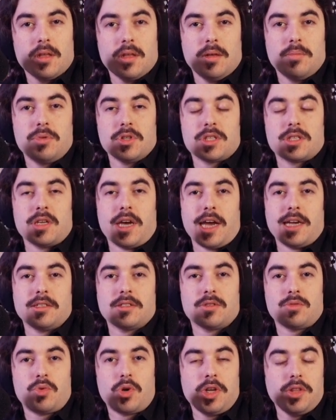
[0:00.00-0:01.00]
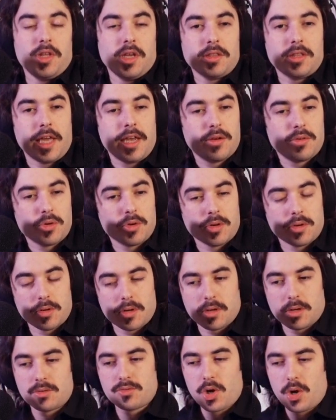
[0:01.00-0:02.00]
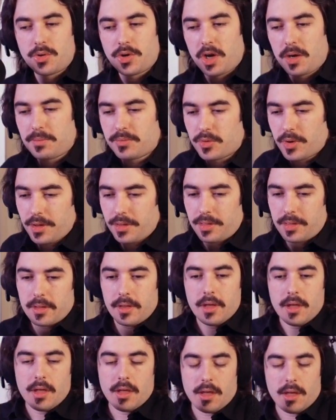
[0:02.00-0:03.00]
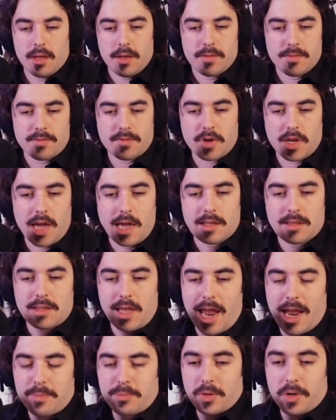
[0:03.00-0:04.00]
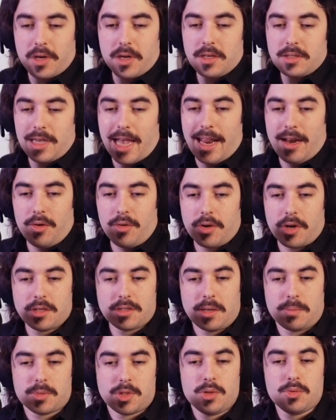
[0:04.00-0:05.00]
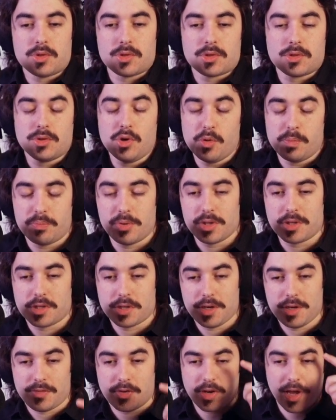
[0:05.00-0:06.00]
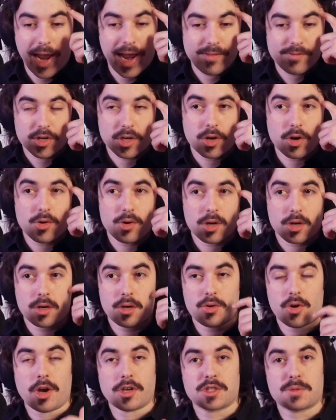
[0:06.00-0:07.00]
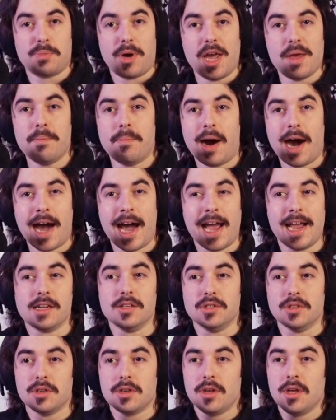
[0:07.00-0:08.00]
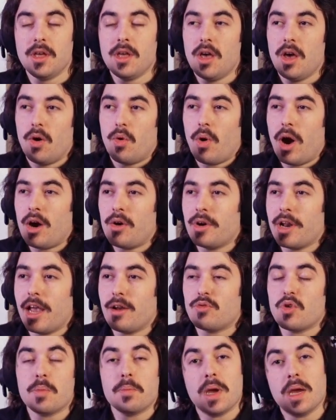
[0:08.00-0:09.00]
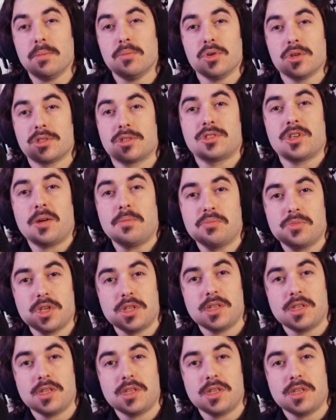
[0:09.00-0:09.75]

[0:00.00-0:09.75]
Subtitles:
besides the one that they were grown up with. Forget that, because I'm too stupid to even have it go across my mind. Why would I remember something